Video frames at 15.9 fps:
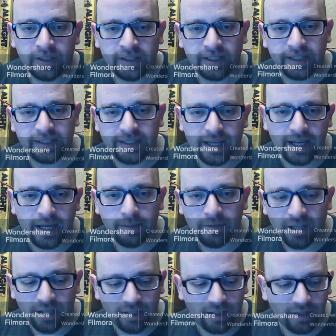He came
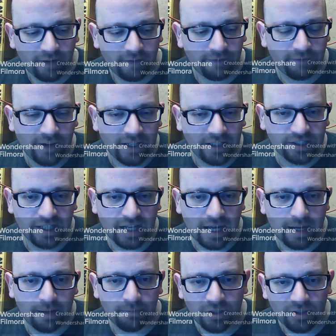in, fake
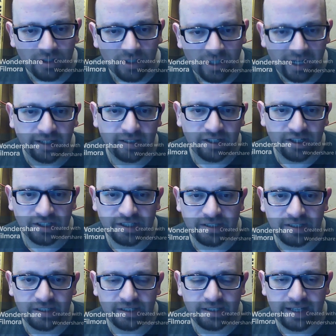slap, and
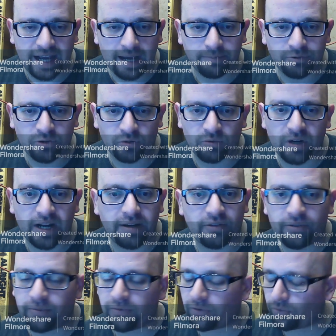just tapped right
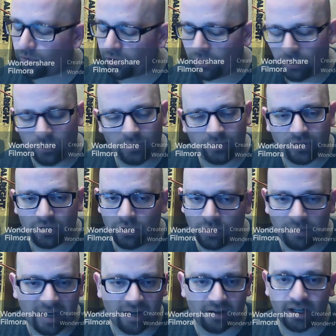through
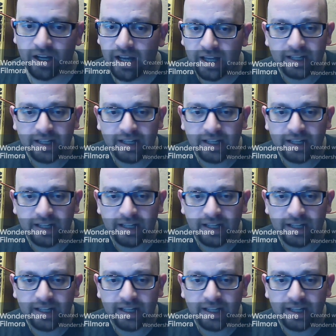Grubauer.